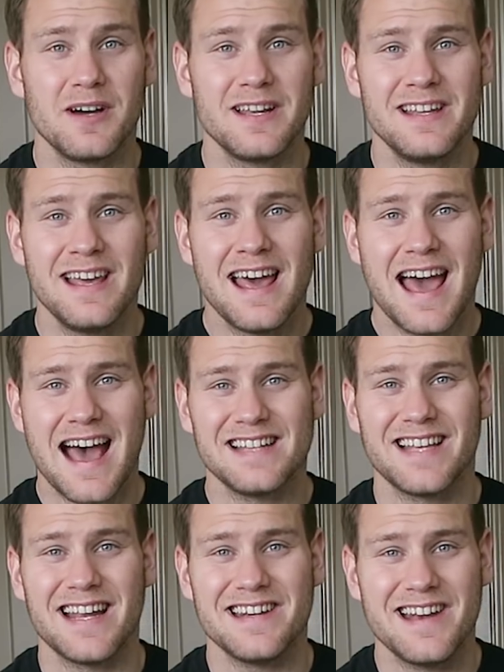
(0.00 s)
one
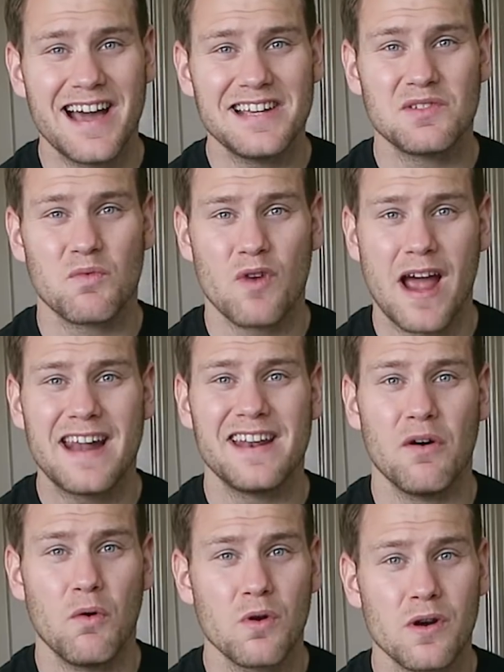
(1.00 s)
has that nice red
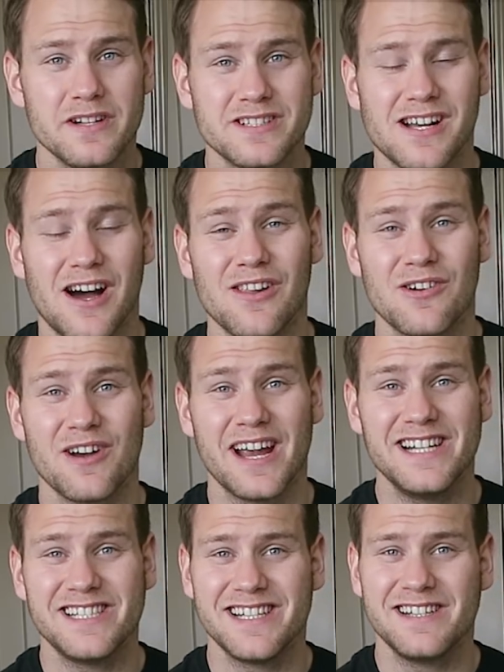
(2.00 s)
and orange
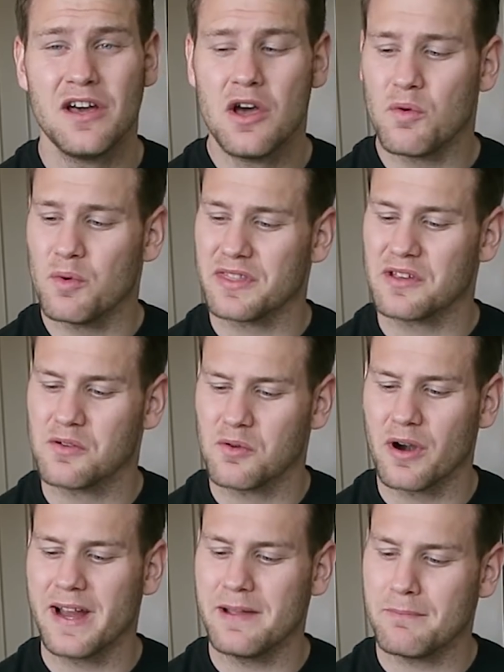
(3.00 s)
coloration with
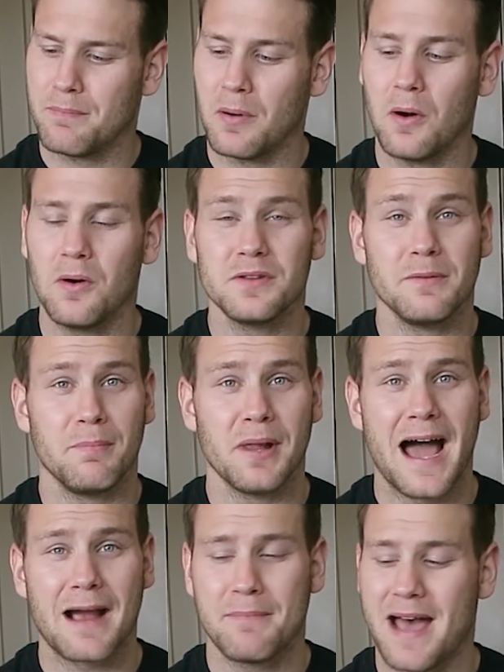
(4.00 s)
great bold
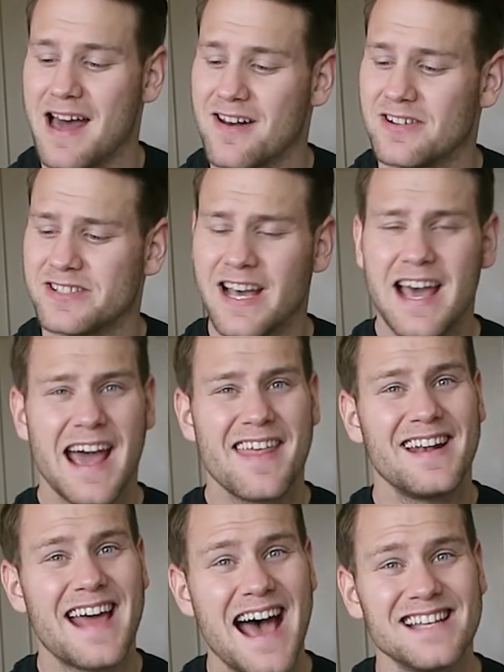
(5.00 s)
black patterns. And
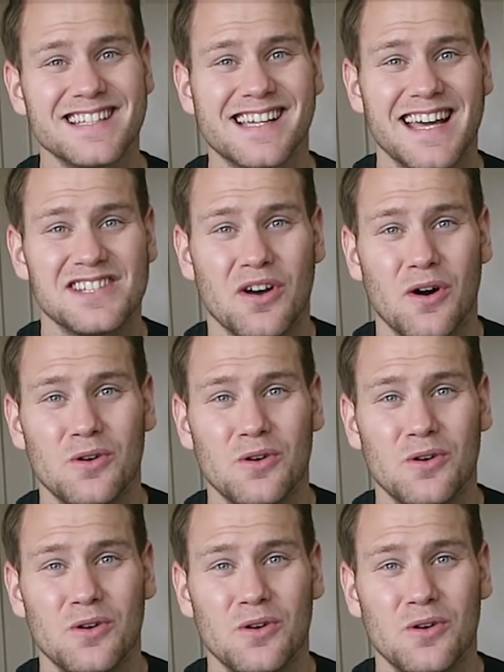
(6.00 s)
then as it gets